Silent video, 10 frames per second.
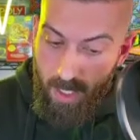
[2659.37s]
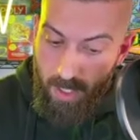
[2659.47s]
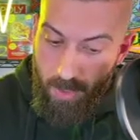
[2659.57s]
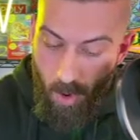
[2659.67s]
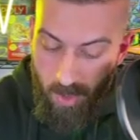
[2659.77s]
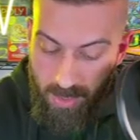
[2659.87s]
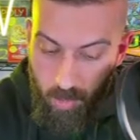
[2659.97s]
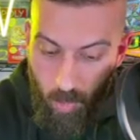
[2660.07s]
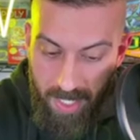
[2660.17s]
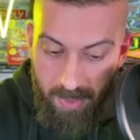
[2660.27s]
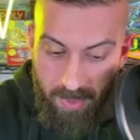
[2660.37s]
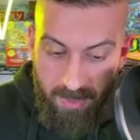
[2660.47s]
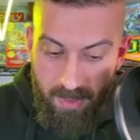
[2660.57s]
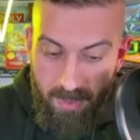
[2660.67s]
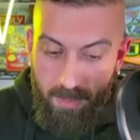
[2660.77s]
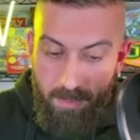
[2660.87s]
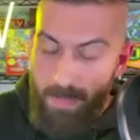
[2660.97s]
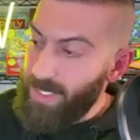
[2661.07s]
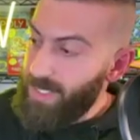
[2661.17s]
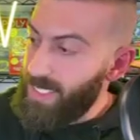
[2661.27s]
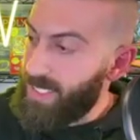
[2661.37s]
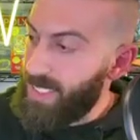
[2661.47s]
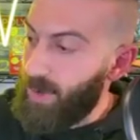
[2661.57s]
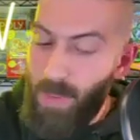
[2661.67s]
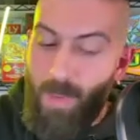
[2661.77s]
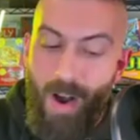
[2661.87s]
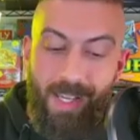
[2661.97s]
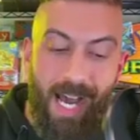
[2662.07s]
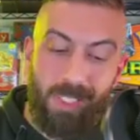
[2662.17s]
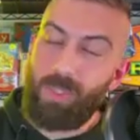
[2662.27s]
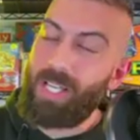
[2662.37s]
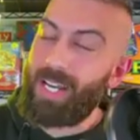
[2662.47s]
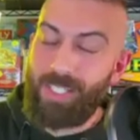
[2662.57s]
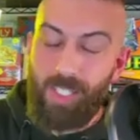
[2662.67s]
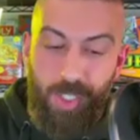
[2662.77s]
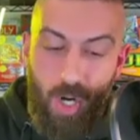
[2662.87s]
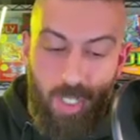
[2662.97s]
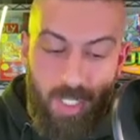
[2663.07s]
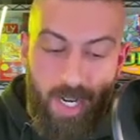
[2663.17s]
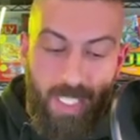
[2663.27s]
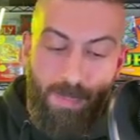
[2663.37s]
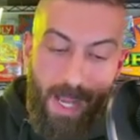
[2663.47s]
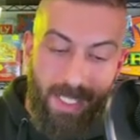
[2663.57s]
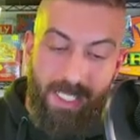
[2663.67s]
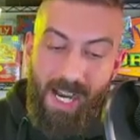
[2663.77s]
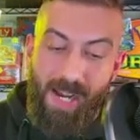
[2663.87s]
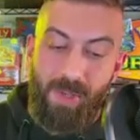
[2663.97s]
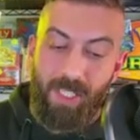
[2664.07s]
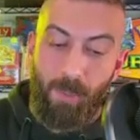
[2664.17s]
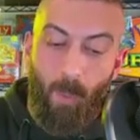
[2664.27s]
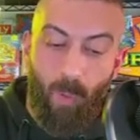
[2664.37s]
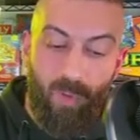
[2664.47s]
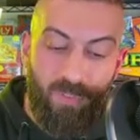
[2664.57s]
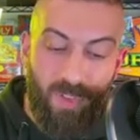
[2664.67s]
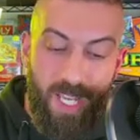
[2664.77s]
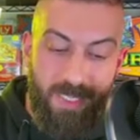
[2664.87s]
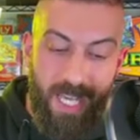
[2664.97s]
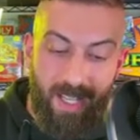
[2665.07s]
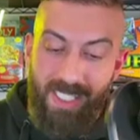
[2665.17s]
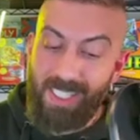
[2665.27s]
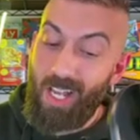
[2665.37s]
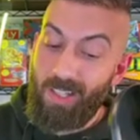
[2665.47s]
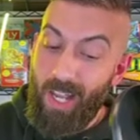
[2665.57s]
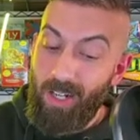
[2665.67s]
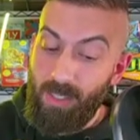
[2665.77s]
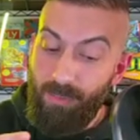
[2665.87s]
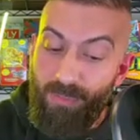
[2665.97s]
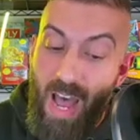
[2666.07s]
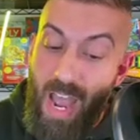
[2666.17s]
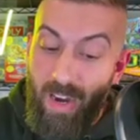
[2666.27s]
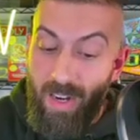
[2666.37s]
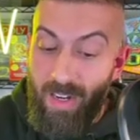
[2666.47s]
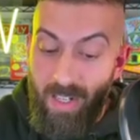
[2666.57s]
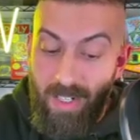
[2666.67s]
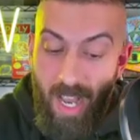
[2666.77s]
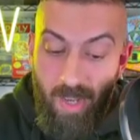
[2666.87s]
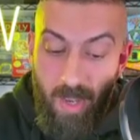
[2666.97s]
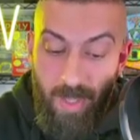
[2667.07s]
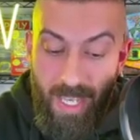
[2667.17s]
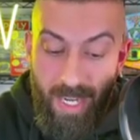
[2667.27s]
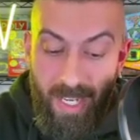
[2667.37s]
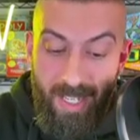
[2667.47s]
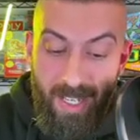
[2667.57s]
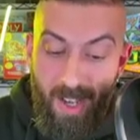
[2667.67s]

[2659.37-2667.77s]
Koga's Weedle, Misty Seel. Come on, guys, we got to get the Charizard. It's about time to pull the flames out of this. There's some fire. Now, can we get it?